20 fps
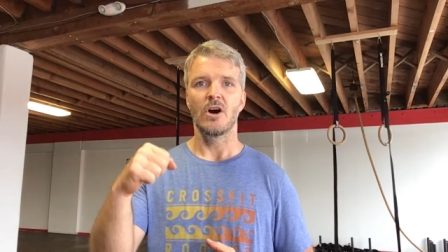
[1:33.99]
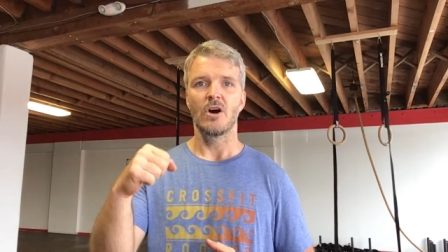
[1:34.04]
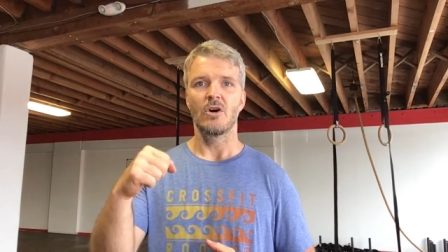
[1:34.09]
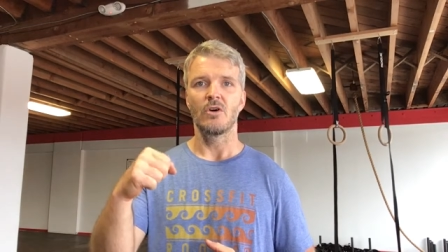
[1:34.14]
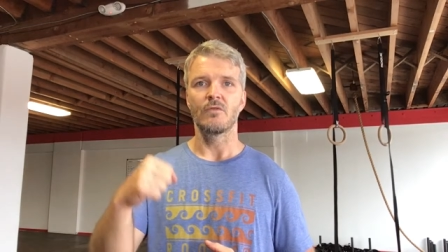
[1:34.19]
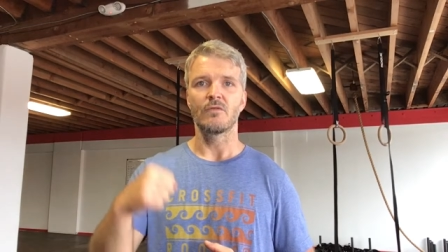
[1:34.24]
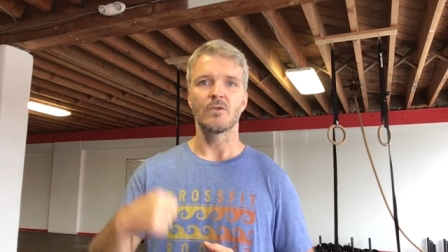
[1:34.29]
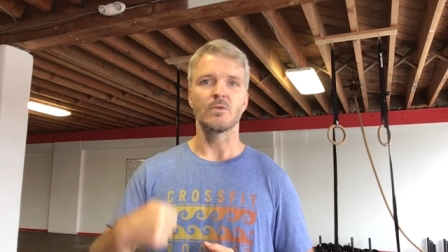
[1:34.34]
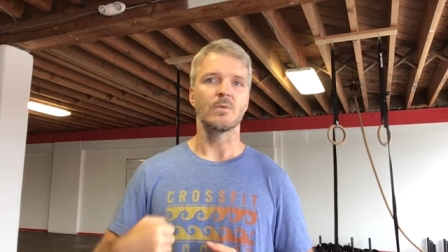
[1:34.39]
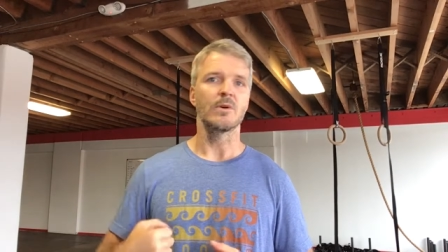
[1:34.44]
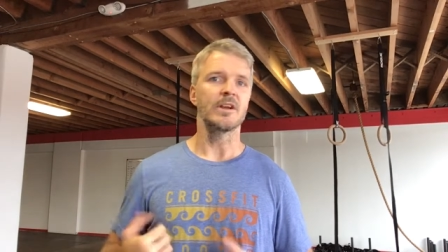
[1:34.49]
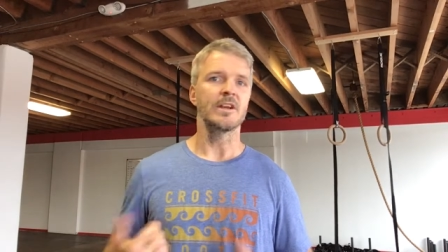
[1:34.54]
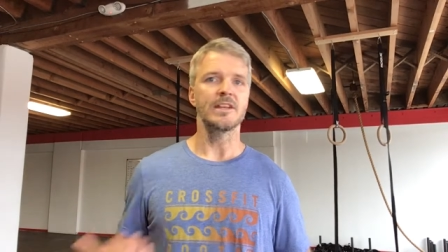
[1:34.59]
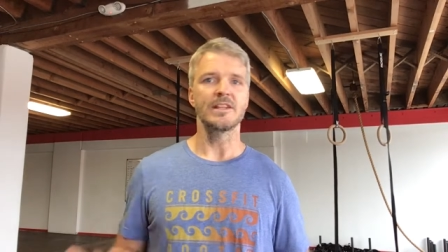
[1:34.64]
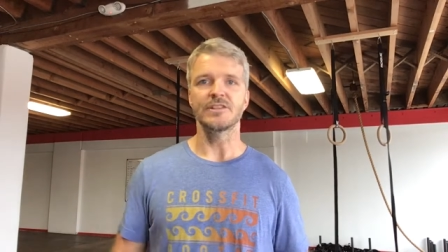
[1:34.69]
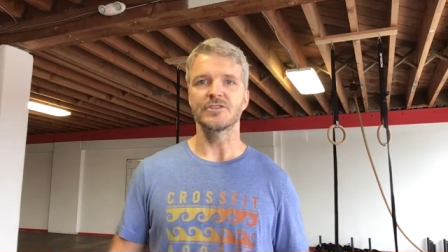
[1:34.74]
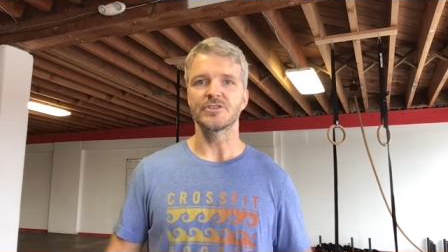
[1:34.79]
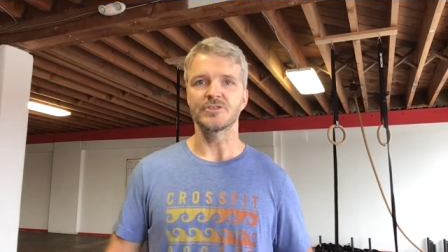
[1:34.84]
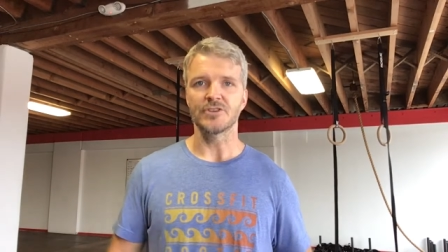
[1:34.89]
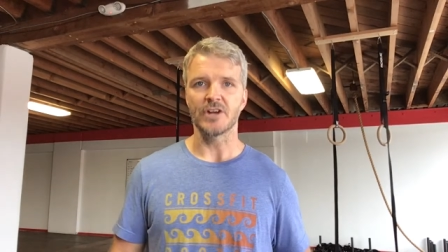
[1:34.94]
over what it
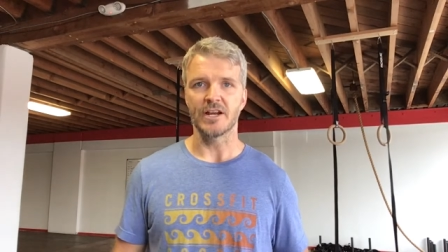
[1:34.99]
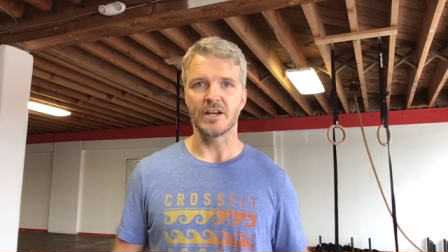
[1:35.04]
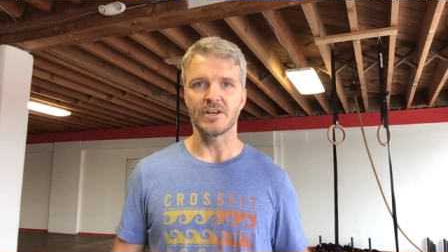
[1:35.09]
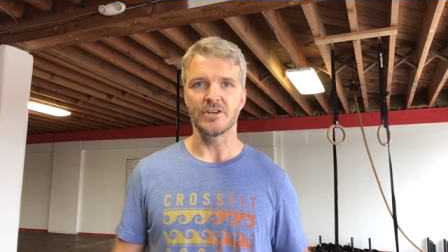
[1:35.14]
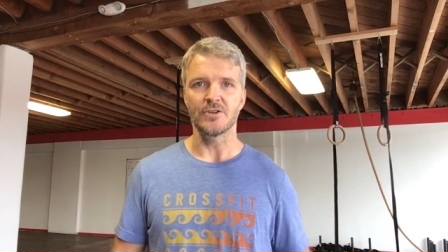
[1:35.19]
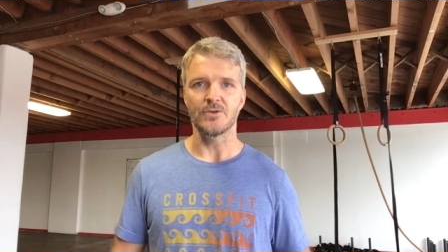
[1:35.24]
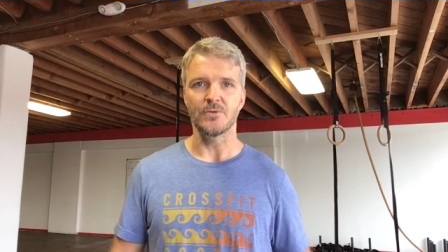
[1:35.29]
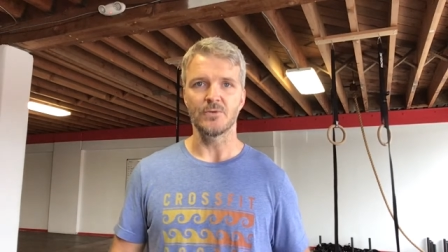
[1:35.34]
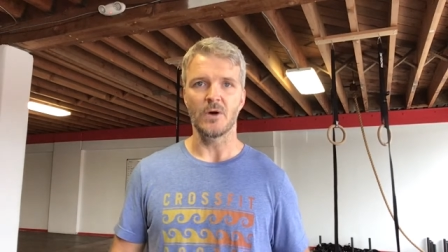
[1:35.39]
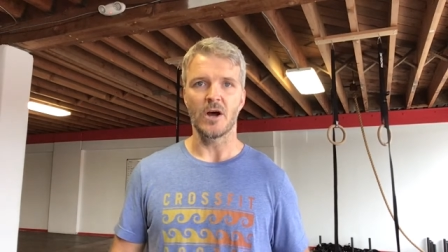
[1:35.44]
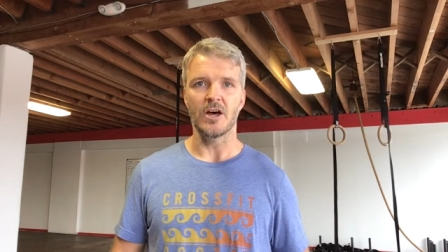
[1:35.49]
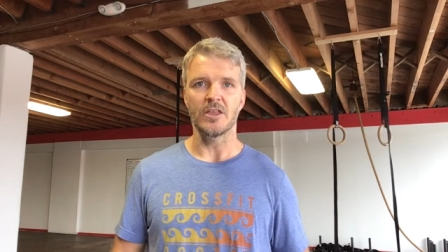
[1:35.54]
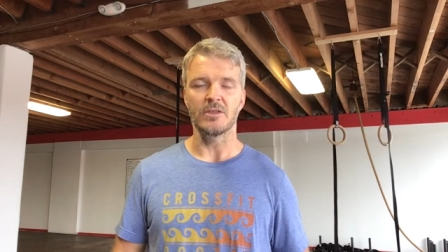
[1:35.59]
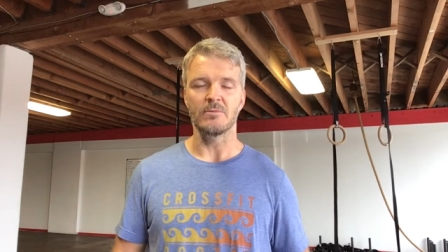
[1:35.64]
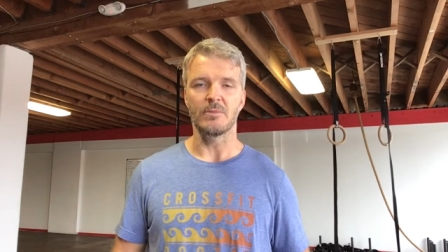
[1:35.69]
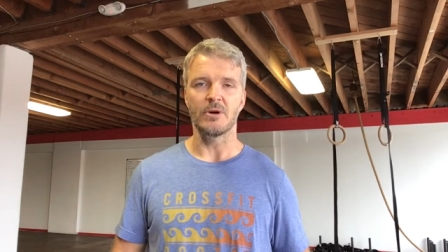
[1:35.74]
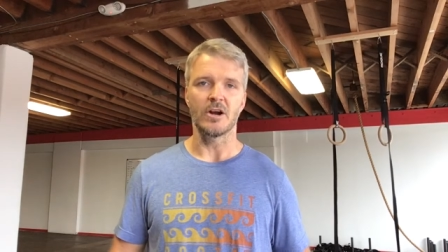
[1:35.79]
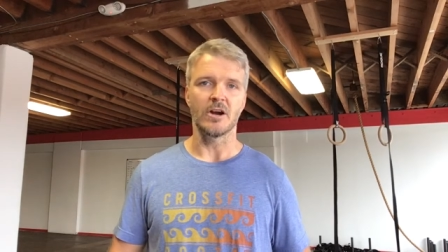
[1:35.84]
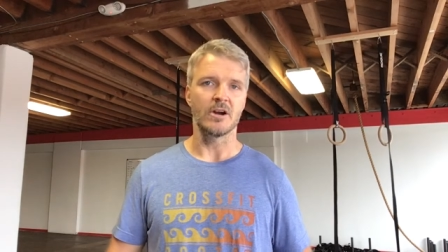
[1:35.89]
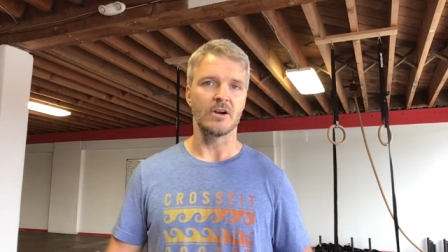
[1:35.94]
is you're trying to do on the
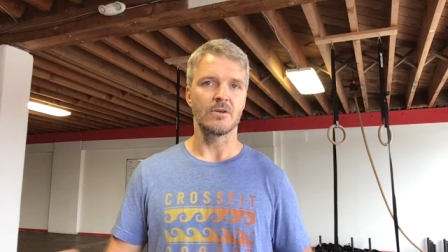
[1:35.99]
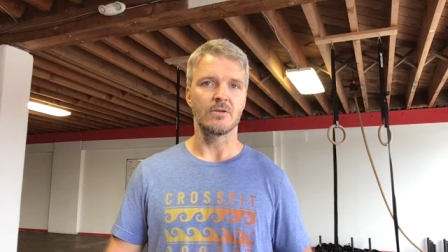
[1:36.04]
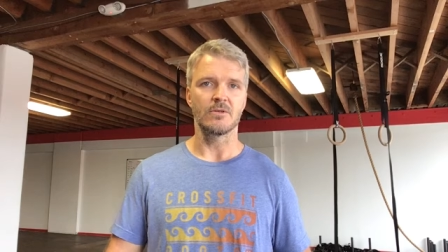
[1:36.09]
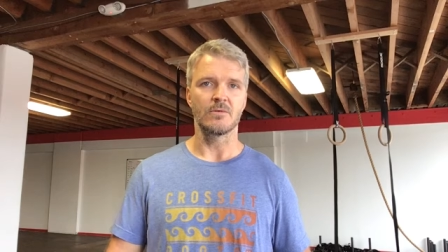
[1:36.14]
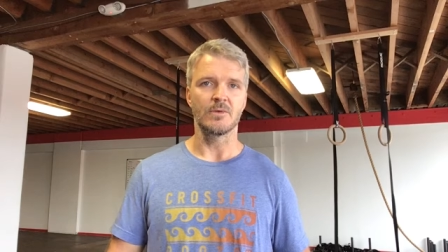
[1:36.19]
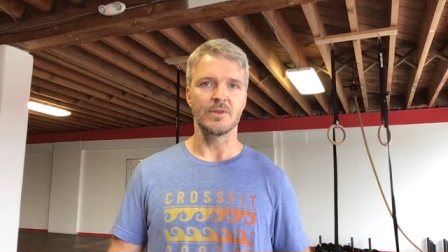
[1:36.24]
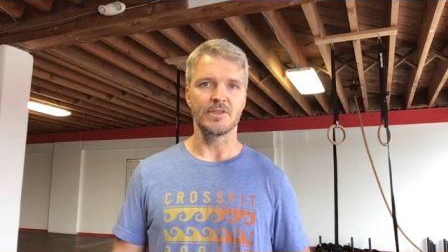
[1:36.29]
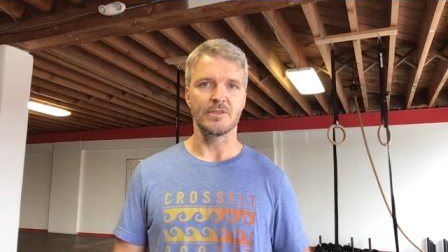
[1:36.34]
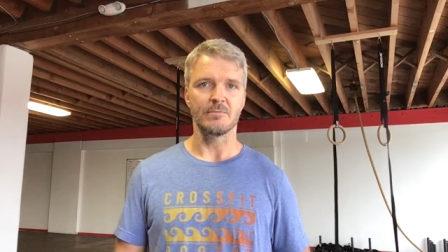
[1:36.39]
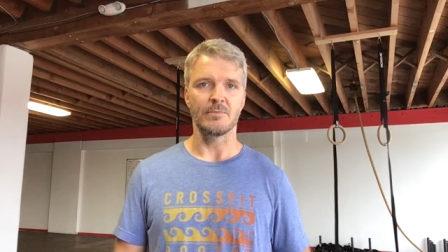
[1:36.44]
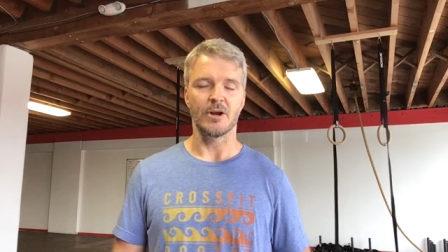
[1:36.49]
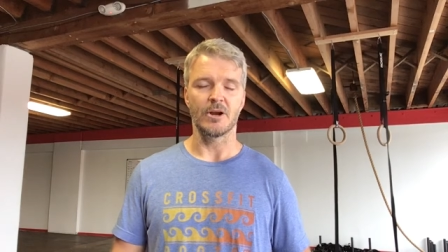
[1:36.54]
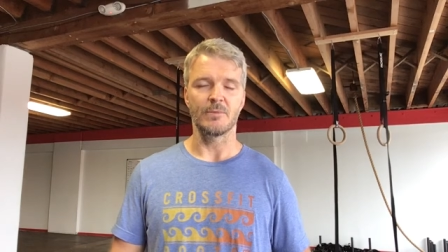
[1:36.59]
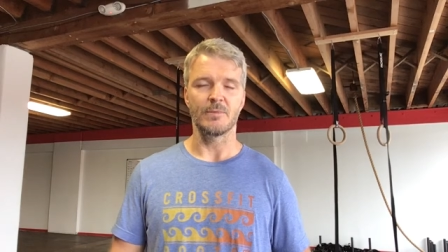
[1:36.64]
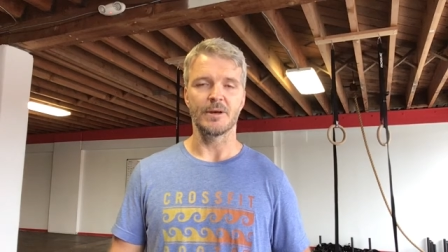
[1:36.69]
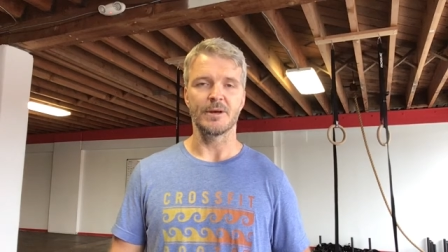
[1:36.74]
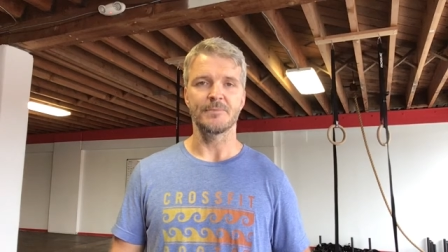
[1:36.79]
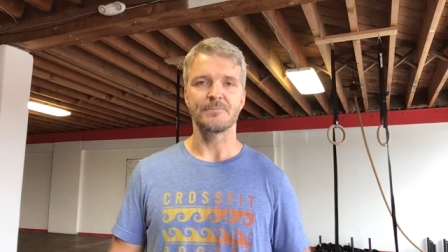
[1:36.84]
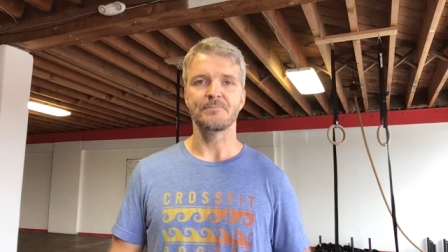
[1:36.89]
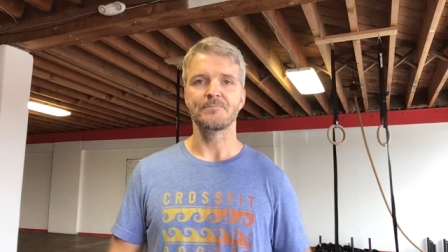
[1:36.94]
bar or with the
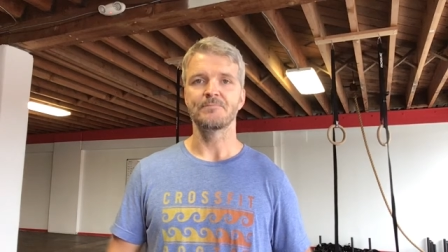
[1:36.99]
barbell.